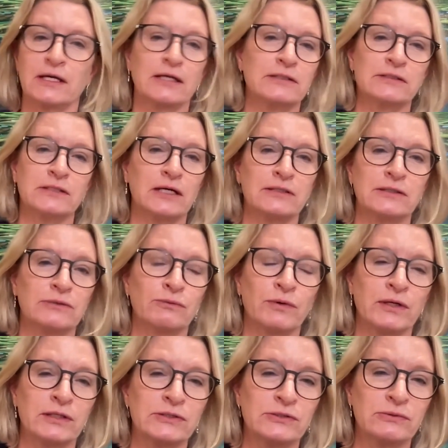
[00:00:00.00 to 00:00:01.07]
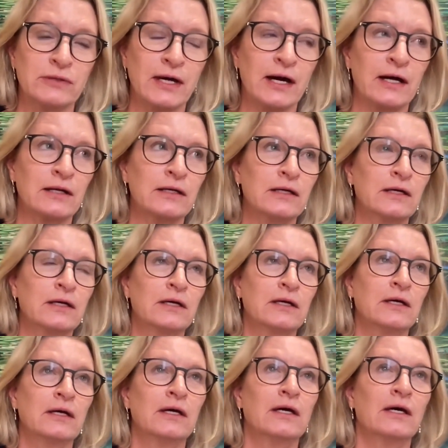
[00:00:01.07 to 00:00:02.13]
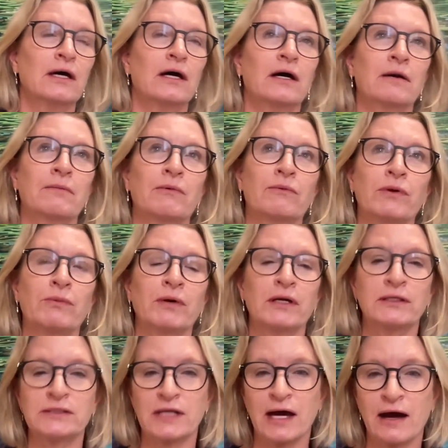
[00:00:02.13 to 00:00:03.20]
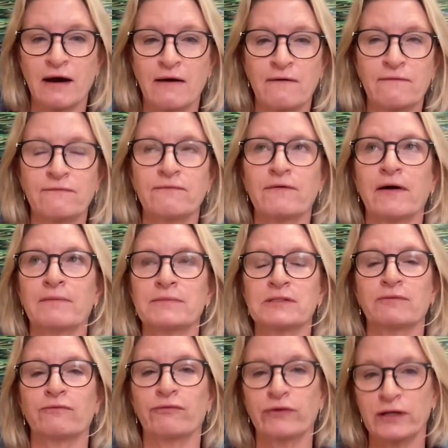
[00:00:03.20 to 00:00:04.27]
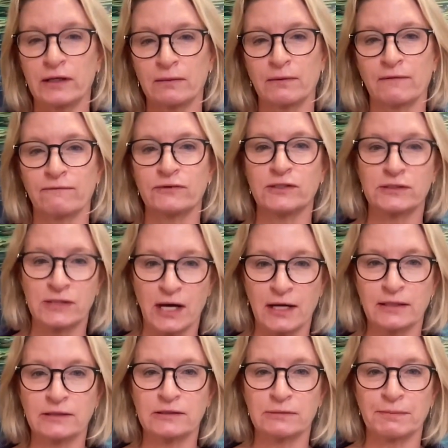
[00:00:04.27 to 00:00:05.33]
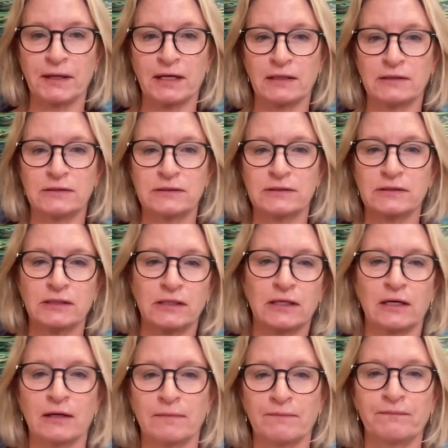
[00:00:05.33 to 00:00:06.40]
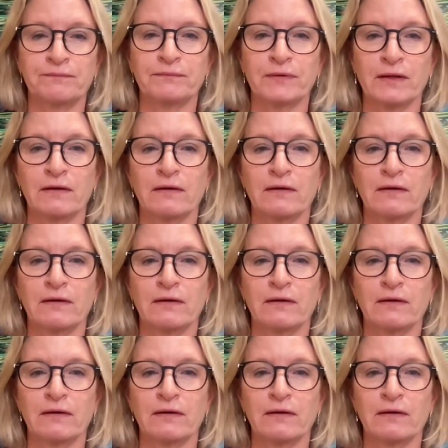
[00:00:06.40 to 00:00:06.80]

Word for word: And I, I didn't want to do that. Um, we wanted to have um, some freedom of design space um,